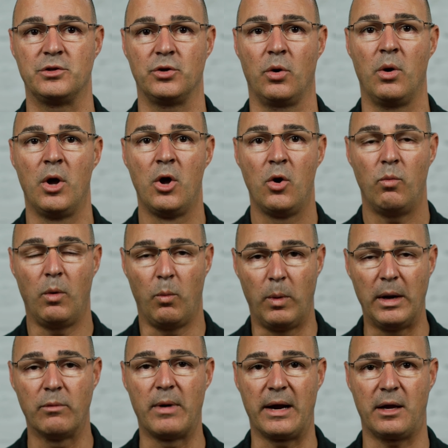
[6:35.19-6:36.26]
So what
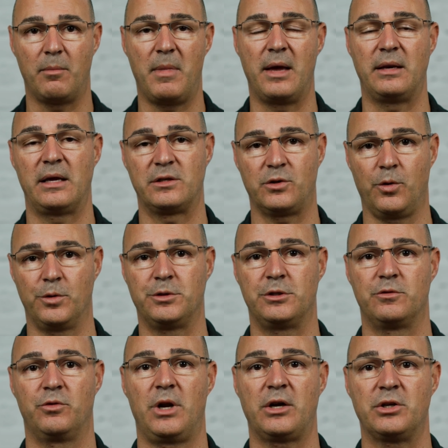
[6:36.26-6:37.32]
we recommend at
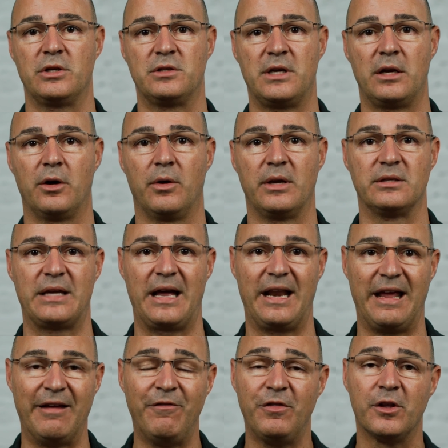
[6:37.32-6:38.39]
Scoliosis Reduction Center is that
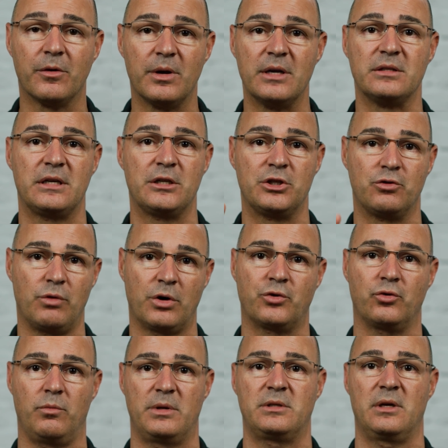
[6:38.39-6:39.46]
if there is a
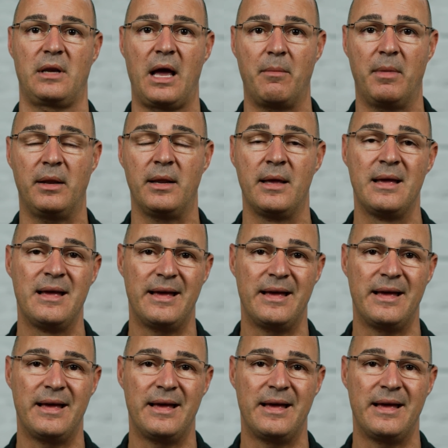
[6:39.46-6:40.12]
structural misalignment,